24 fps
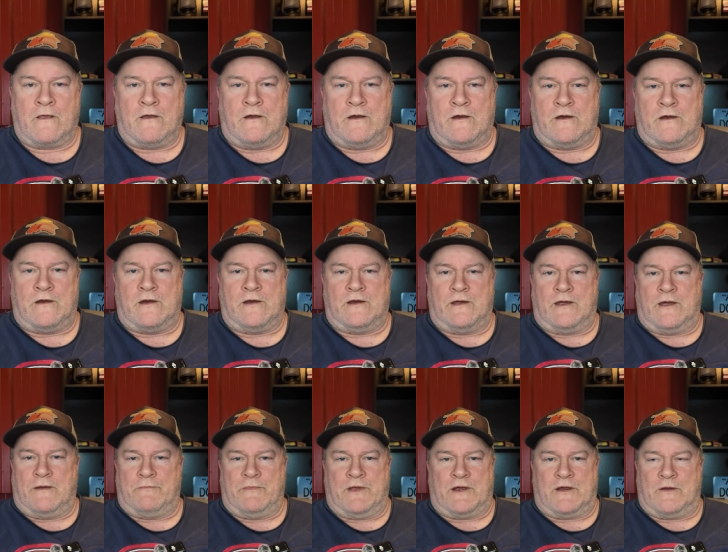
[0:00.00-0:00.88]

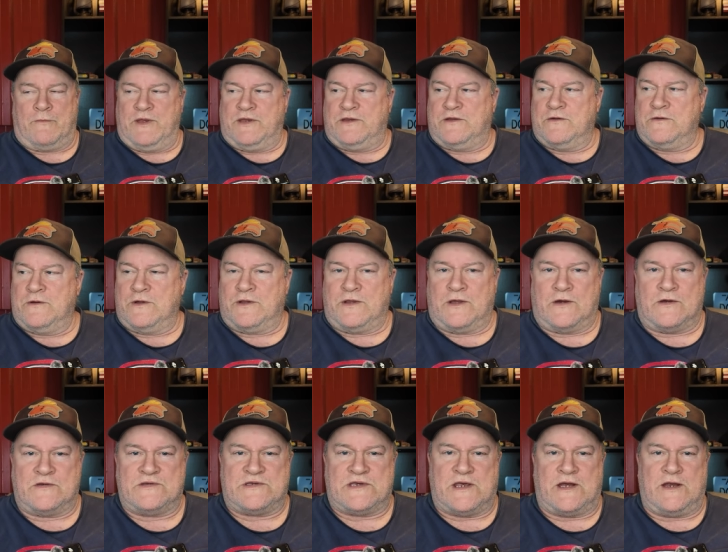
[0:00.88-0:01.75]
Uh, I'm not going to be doing
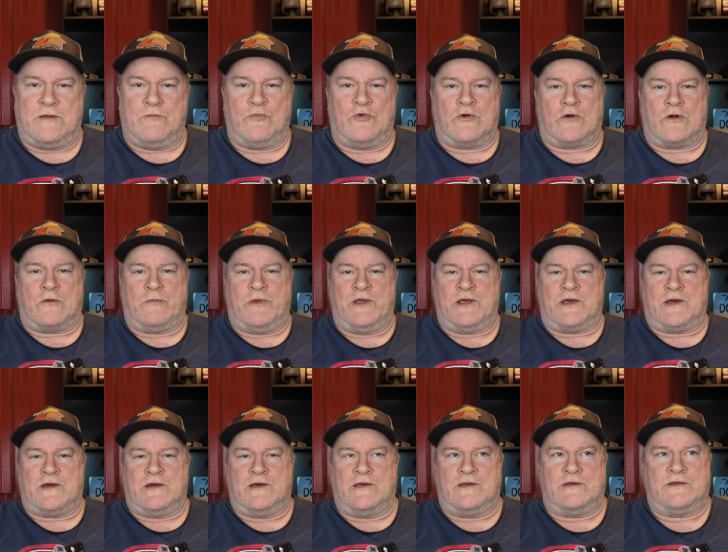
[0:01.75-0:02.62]
those anymore
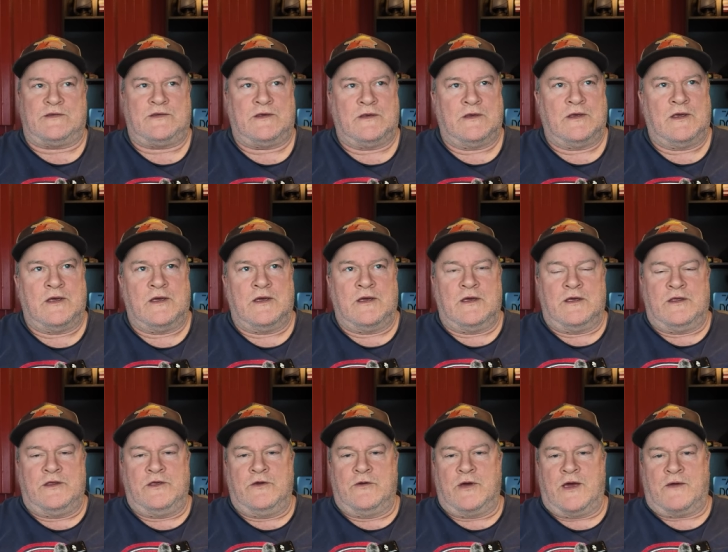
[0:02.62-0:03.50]
because
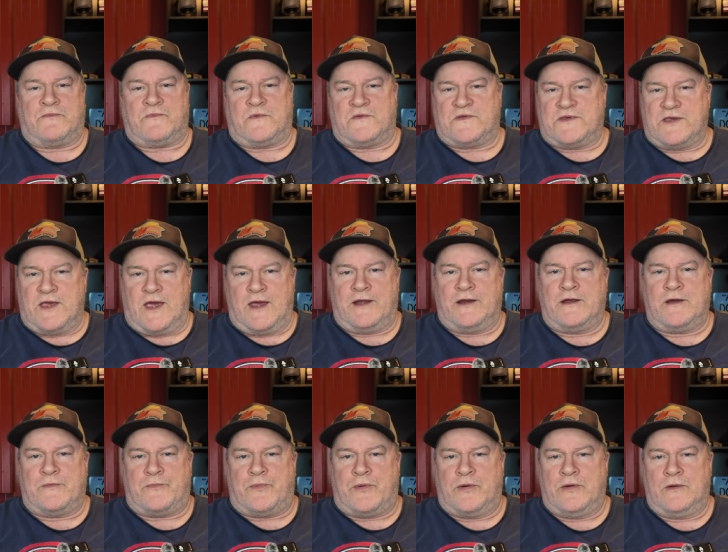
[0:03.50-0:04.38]
you have to sign
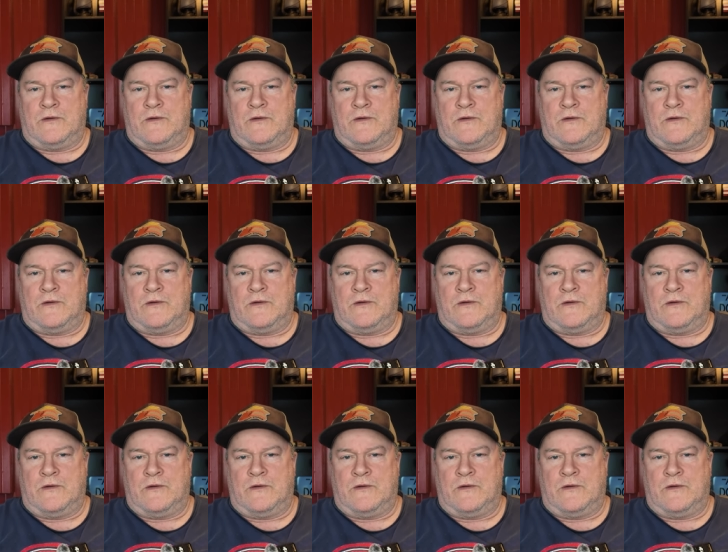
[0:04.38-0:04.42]
up